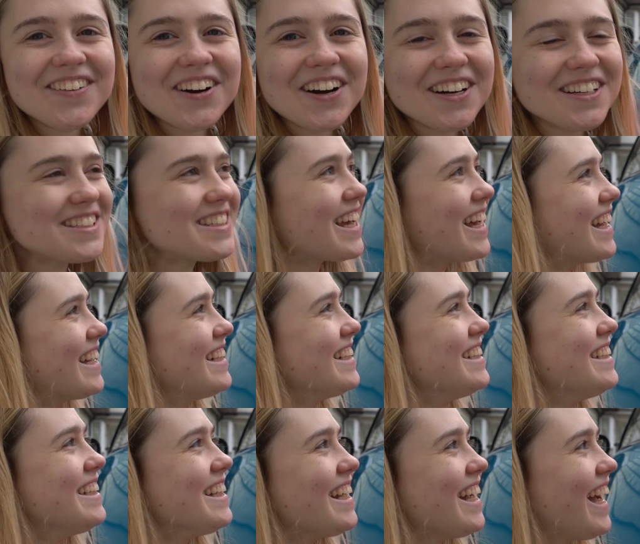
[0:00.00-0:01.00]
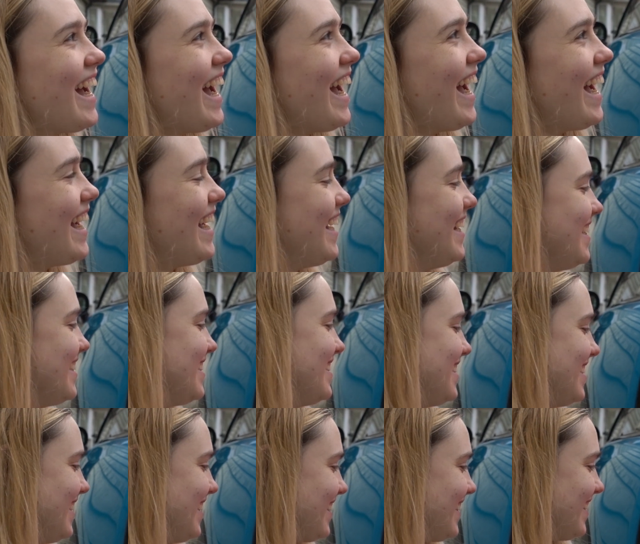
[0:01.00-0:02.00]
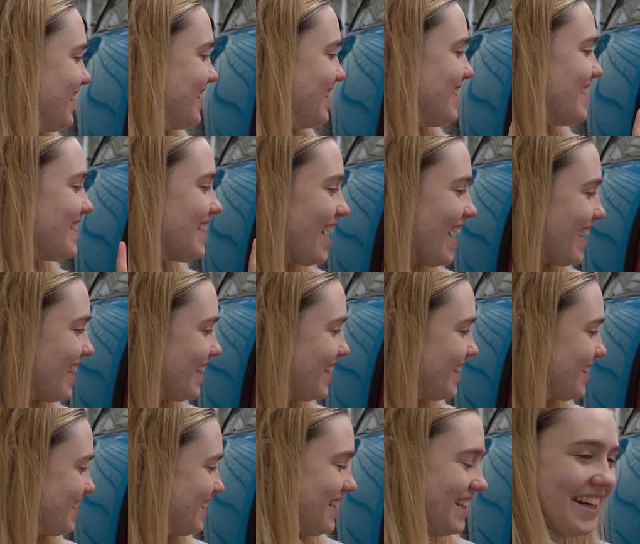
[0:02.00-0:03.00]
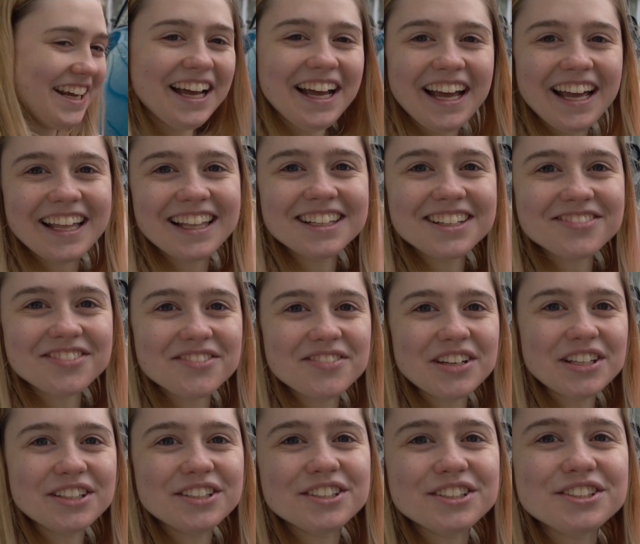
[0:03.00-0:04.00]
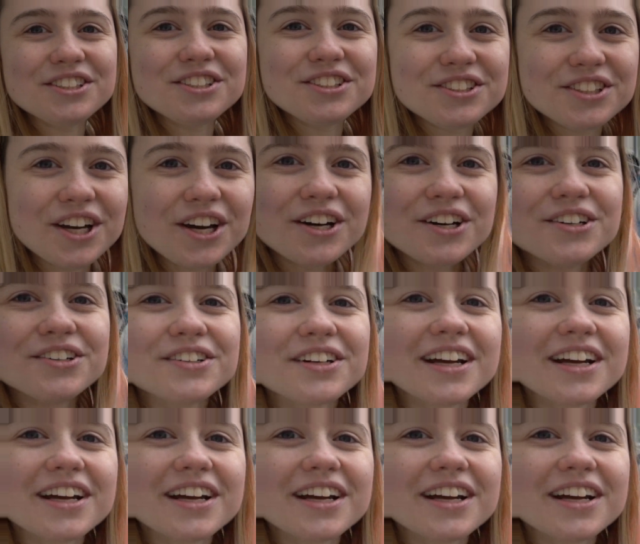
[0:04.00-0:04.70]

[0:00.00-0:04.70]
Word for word: We're all done, and yay! I love them. It looks so